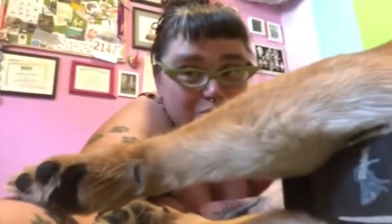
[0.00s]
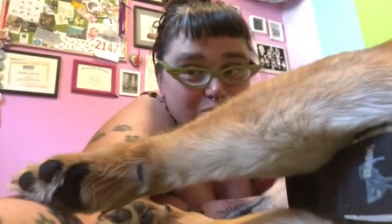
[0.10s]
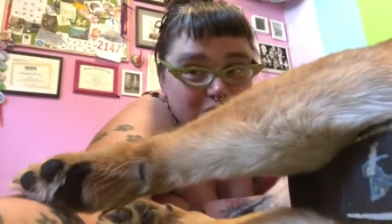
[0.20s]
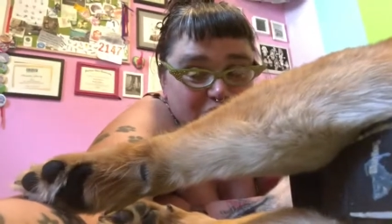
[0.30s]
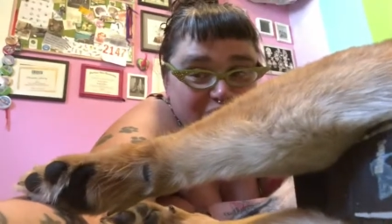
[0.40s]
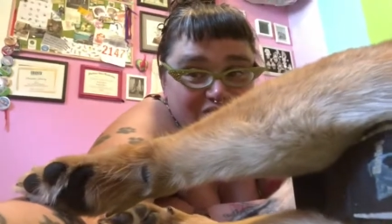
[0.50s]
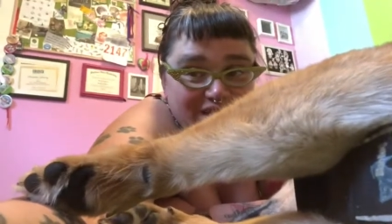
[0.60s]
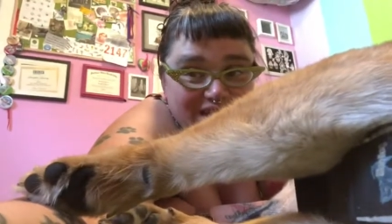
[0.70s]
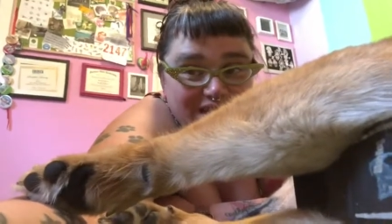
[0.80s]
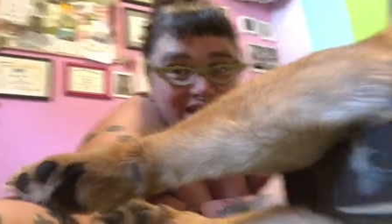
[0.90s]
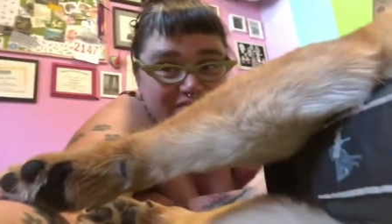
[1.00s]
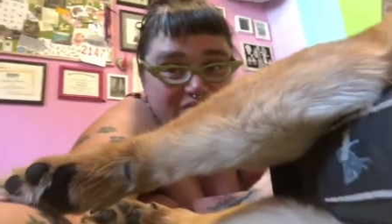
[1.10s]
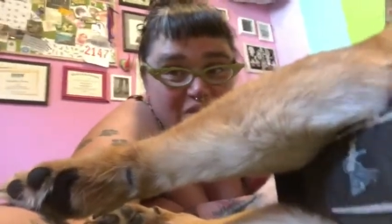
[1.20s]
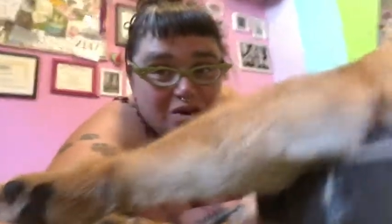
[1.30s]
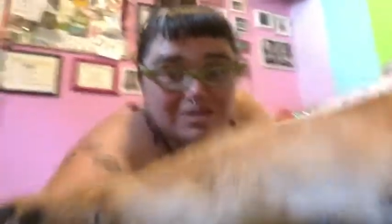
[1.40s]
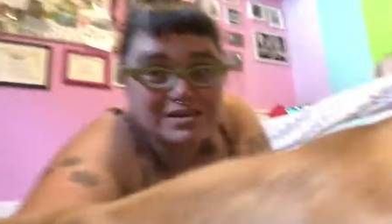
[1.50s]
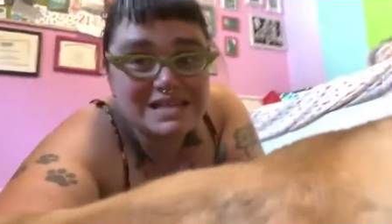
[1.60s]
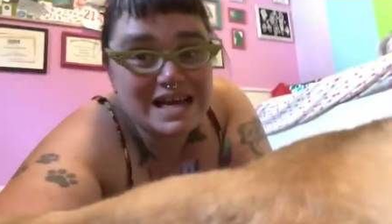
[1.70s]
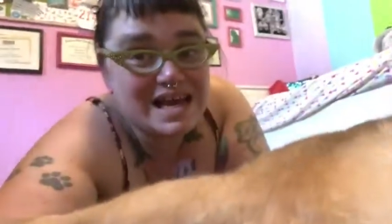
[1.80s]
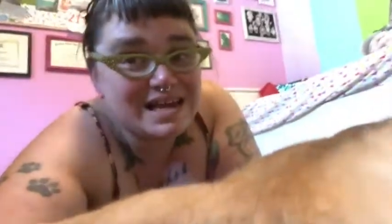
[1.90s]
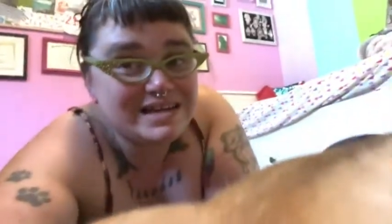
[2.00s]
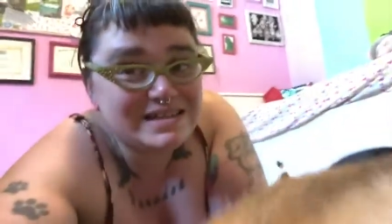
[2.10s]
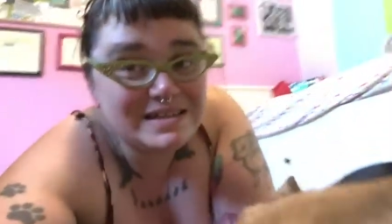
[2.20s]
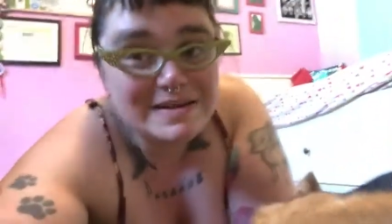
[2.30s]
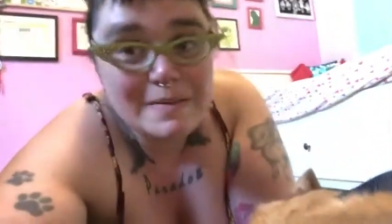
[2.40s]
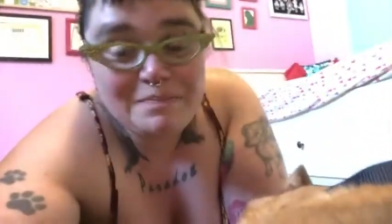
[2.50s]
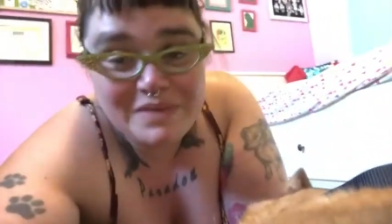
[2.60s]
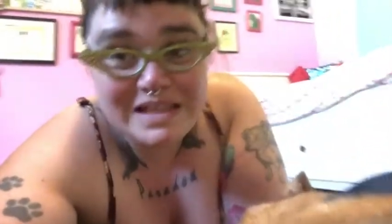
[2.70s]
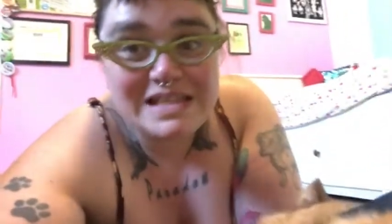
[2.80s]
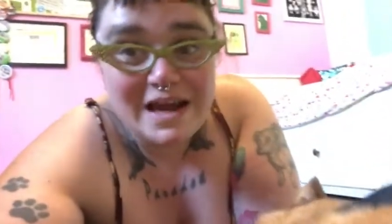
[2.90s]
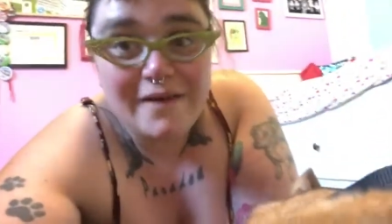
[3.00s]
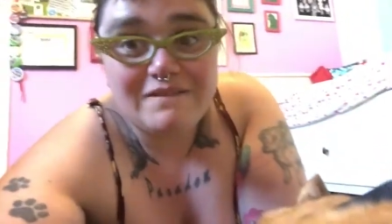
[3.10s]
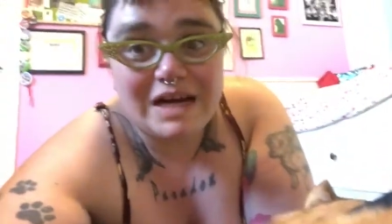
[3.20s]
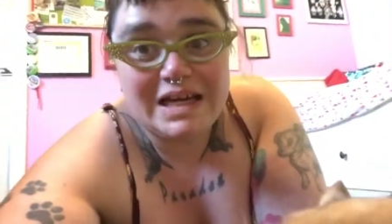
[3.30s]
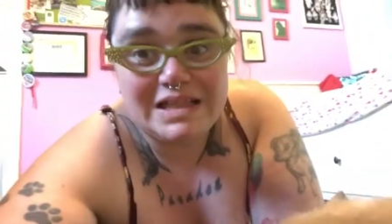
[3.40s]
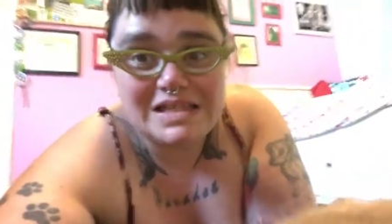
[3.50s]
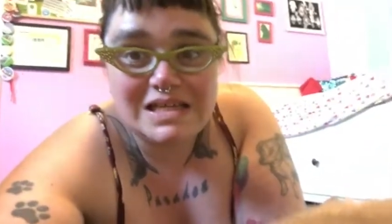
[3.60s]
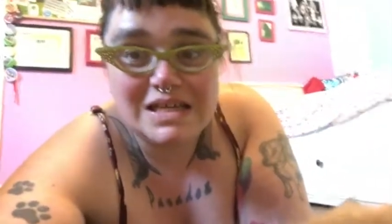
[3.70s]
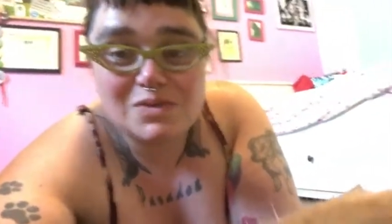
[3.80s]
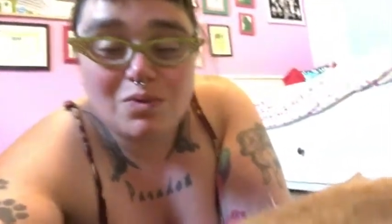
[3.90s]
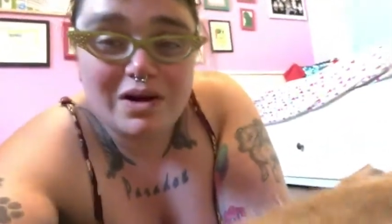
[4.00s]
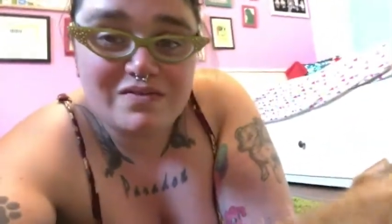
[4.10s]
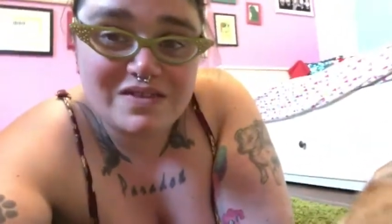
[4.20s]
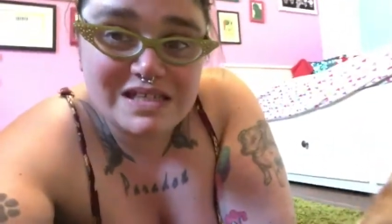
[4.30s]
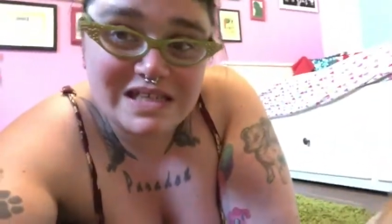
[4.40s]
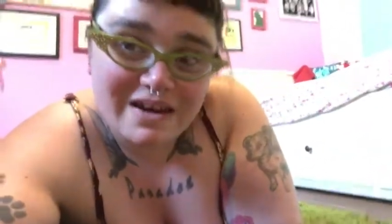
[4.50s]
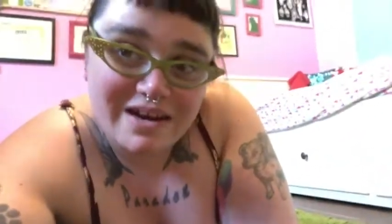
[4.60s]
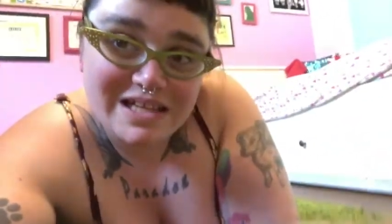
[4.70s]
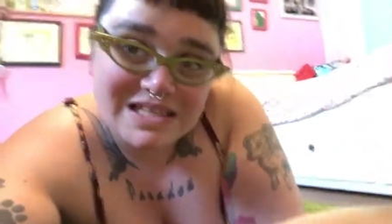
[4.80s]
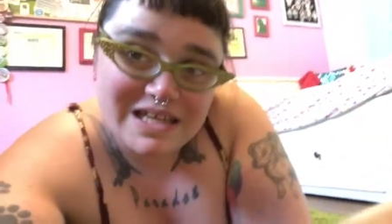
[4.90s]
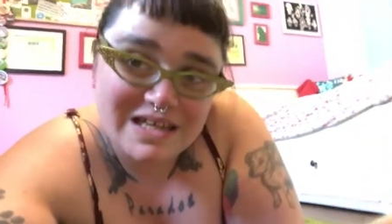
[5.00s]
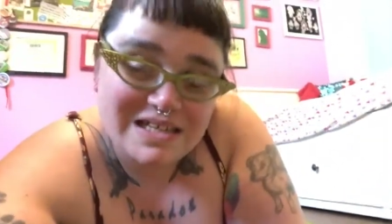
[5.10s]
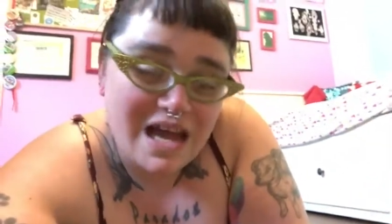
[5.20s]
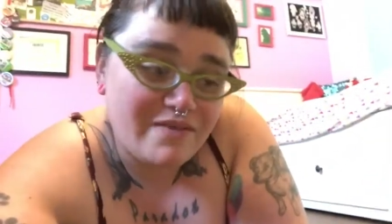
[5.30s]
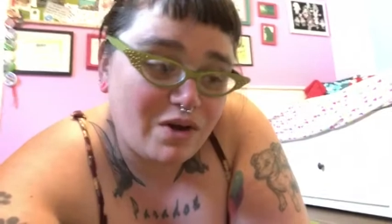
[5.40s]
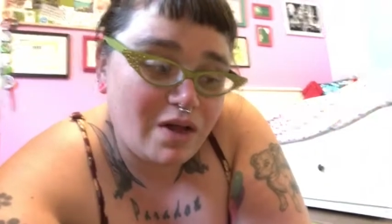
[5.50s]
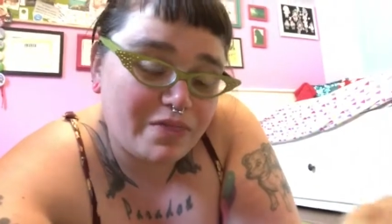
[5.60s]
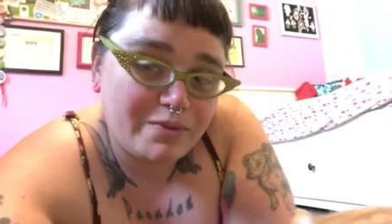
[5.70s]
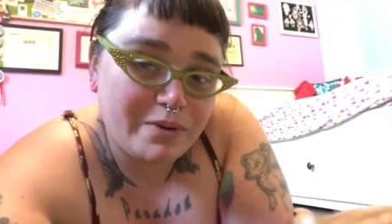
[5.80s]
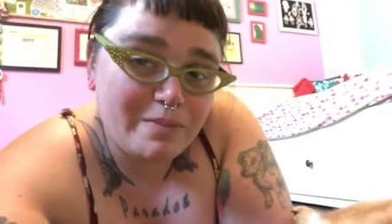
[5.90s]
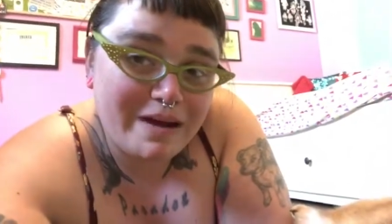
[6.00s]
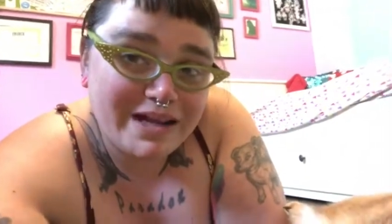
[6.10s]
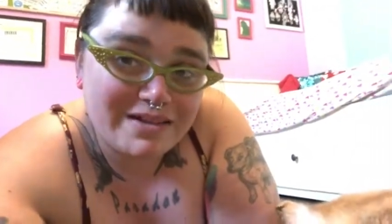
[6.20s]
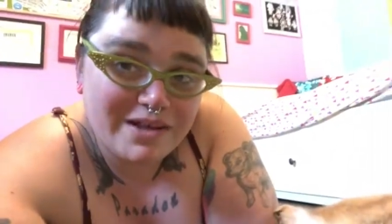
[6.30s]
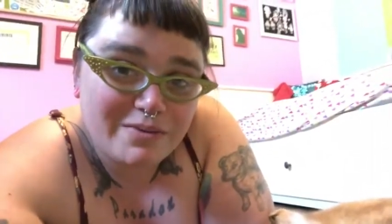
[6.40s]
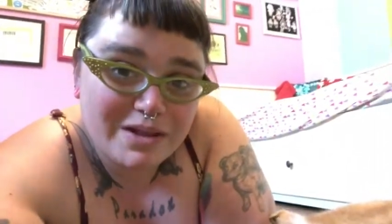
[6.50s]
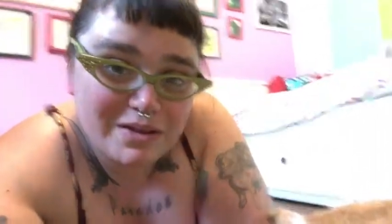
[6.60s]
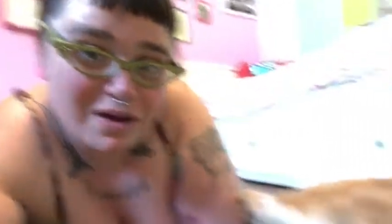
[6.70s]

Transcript: loses her feet and falls and it's terrifying. This is one of the scariest things I've gone through medically with